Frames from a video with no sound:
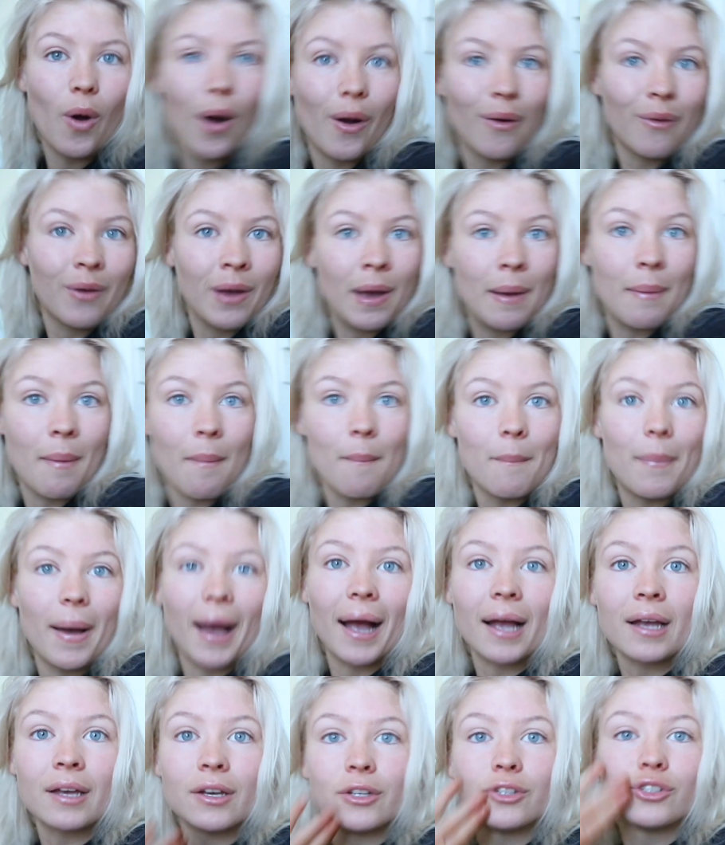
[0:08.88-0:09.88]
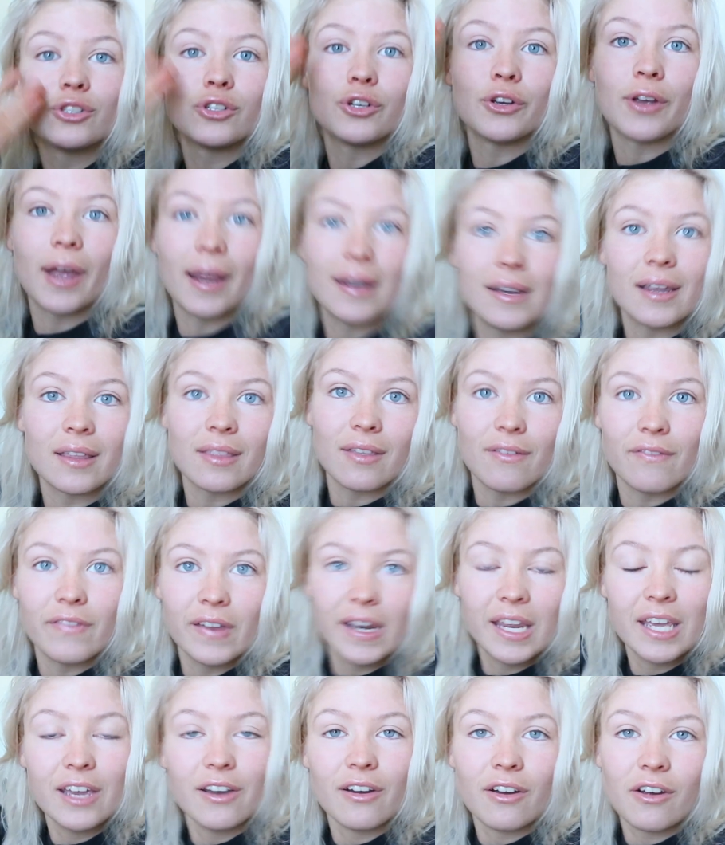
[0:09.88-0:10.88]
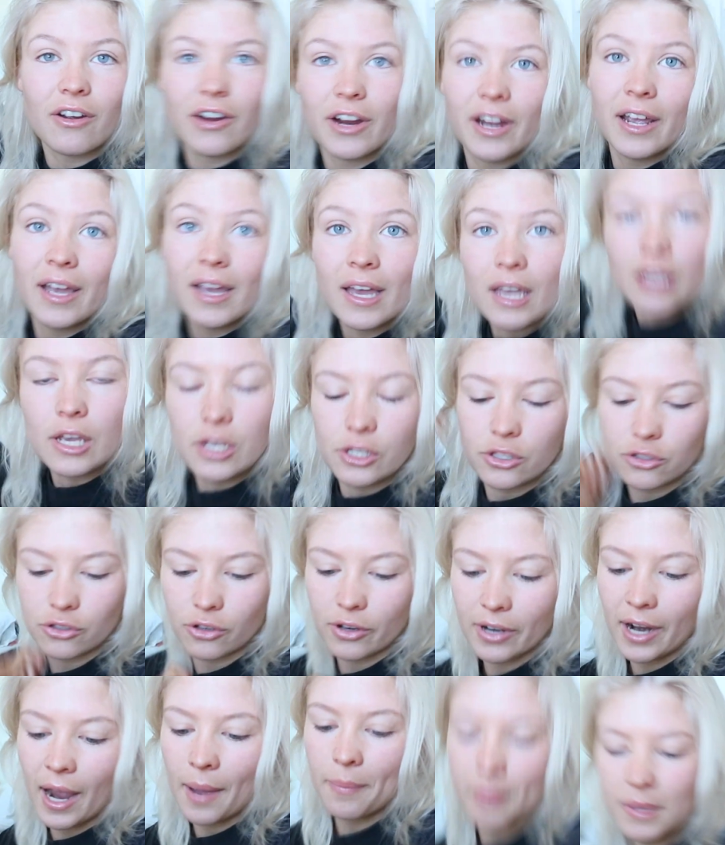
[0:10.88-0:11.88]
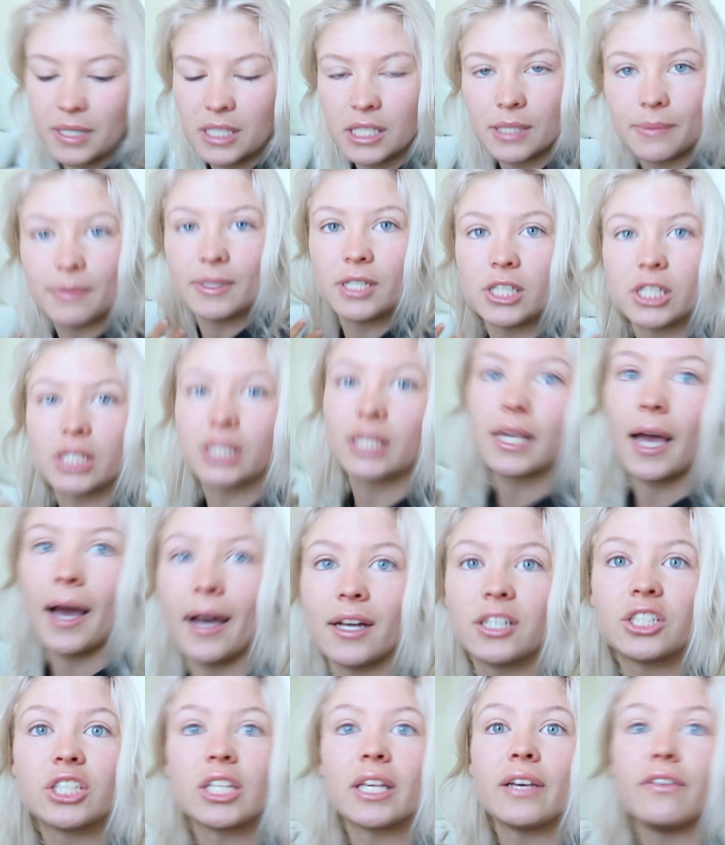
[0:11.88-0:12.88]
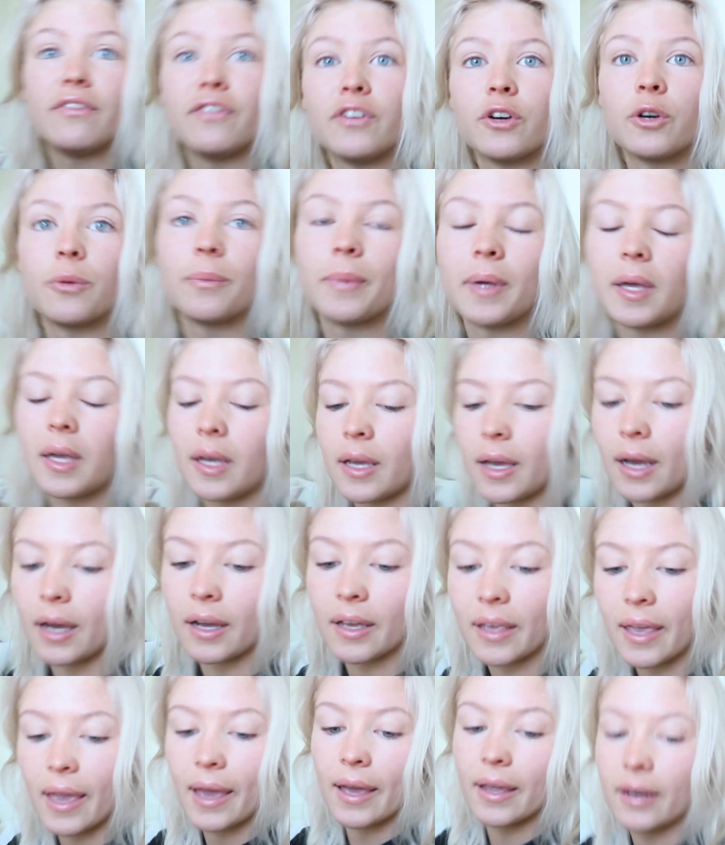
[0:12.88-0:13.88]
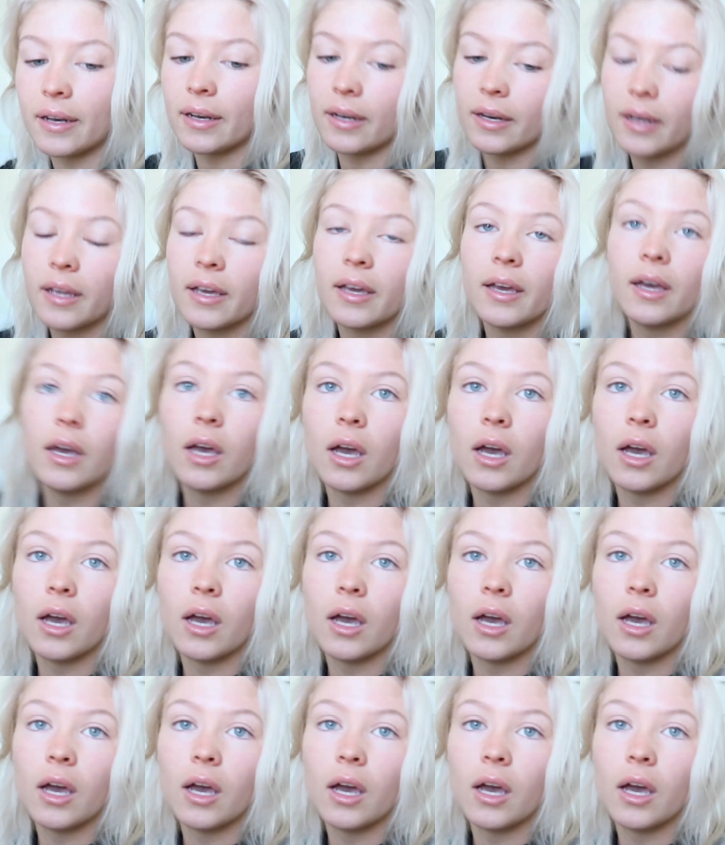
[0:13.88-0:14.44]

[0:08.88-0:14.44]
welcome back to another video. So happy to be just casually filming again.